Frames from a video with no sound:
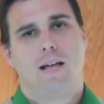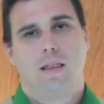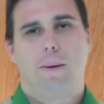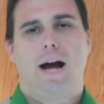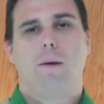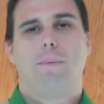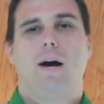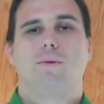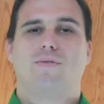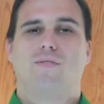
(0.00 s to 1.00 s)
The Power
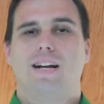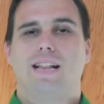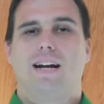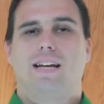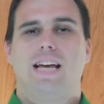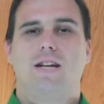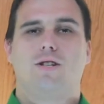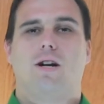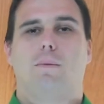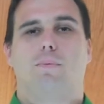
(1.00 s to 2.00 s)
Pot was funded on a
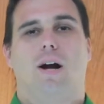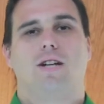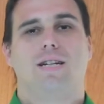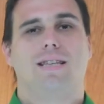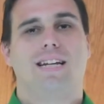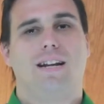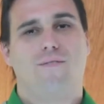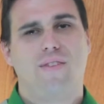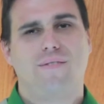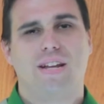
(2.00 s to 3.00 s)
Kickstarter project that
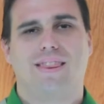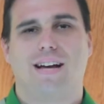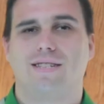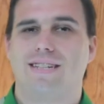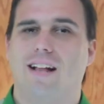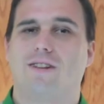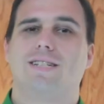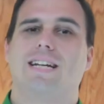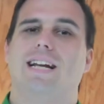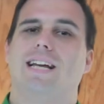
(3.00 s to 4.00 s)
needed
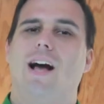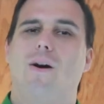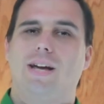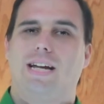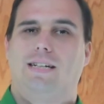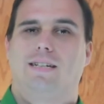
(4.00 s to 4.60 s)
$50,000 to get it going.